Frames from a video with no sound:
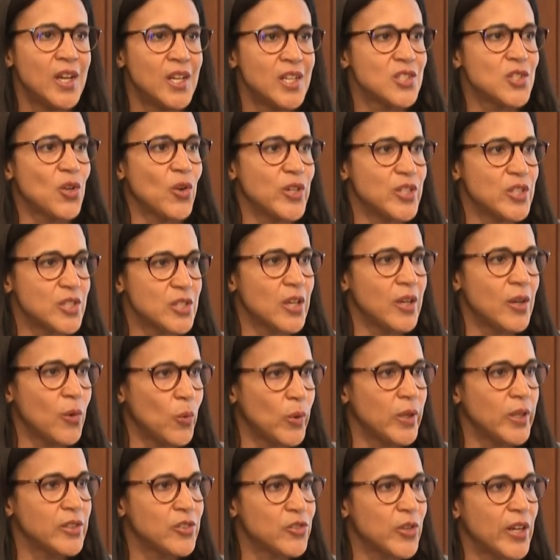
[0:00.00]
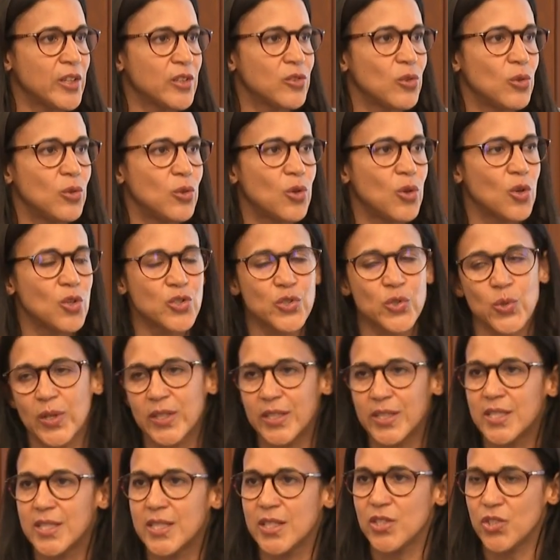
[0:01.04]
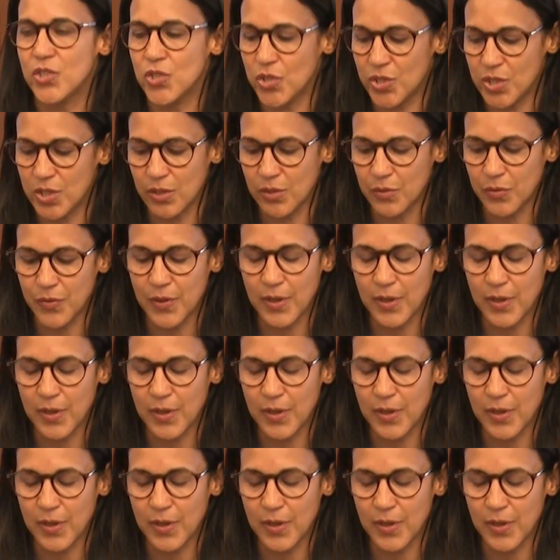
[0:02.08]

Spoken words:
So we try to look also at these issues of